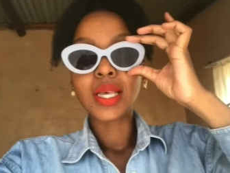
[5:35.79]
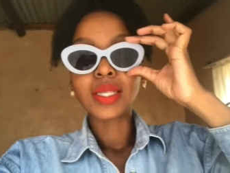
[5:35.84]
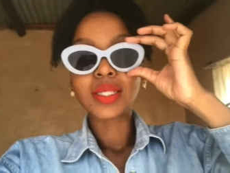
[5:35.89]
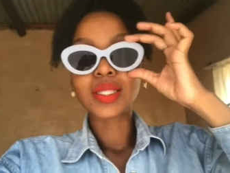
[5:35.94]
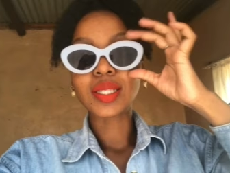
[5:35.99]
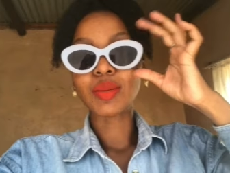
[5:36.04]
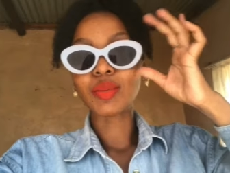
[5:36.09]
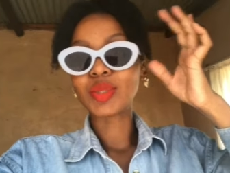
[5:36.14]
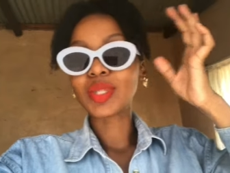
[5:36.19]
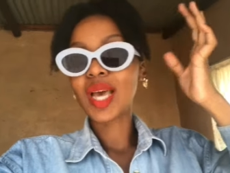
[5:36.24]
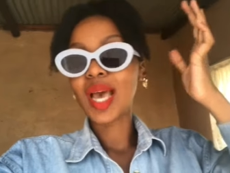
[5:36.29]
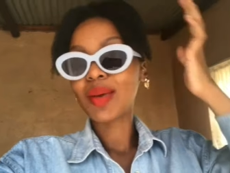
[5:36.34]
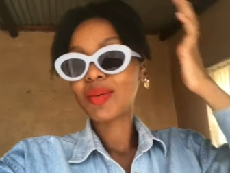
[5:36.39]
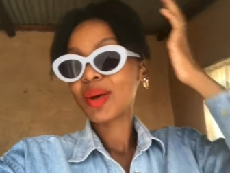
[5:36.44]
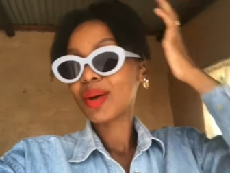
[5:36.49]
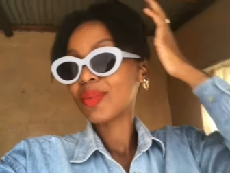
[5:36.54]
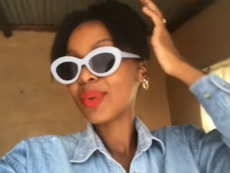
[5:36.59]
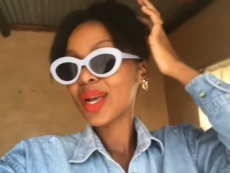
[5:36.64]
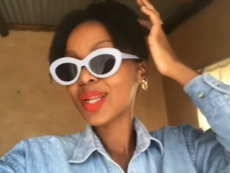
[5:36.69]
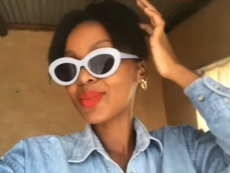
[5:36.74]
some time.
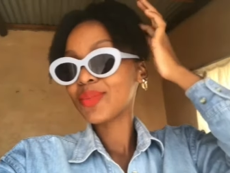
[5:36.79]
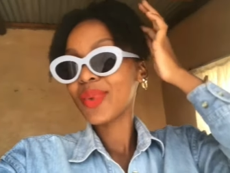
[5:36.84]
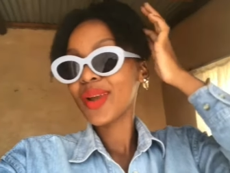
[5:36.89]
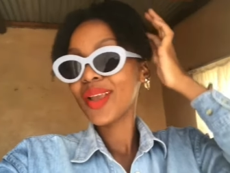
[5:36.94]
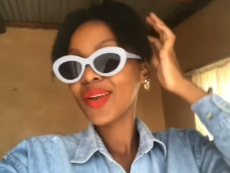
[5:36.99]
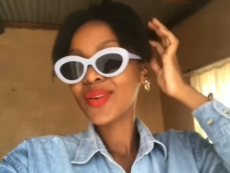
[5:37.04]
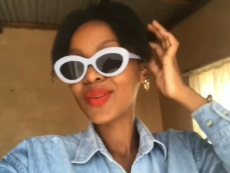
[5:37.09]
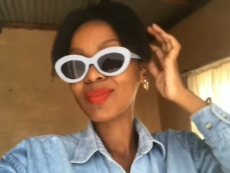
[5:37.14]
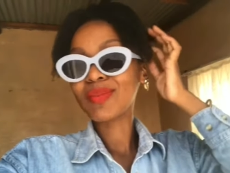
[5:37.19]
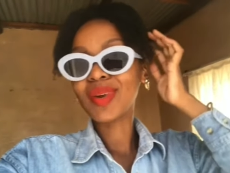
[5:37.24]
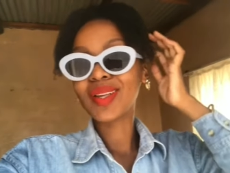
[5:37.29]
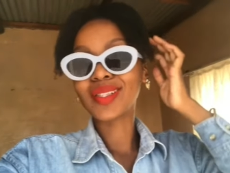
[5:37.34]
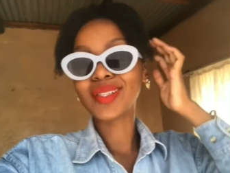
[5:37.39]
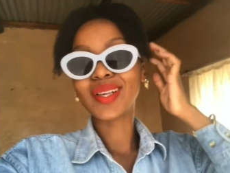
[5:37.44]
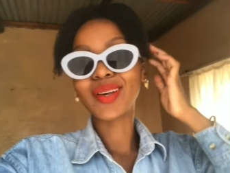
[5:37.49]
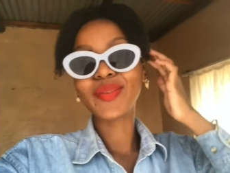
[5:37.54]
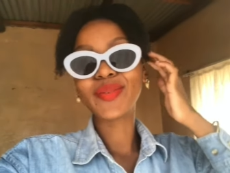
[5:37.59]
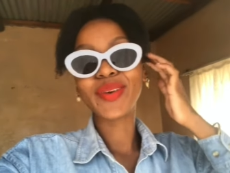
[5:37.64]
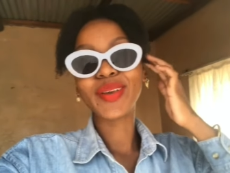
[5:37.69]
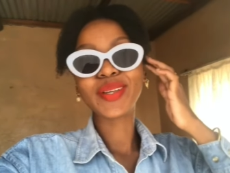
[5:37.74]
I'm admiring
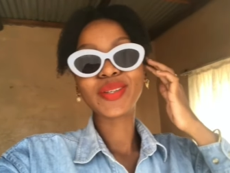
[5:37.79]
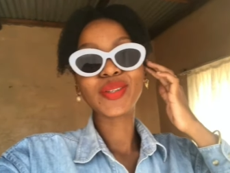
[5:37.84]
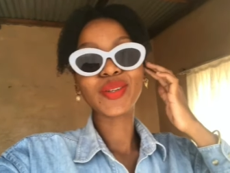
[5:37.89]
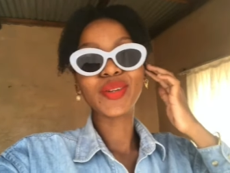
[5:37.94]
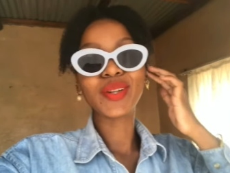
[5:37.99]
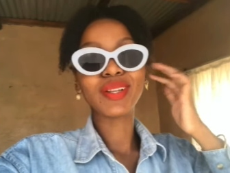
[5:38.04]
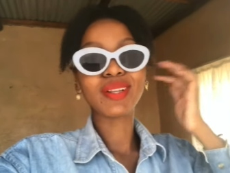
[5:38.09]
myself, actually.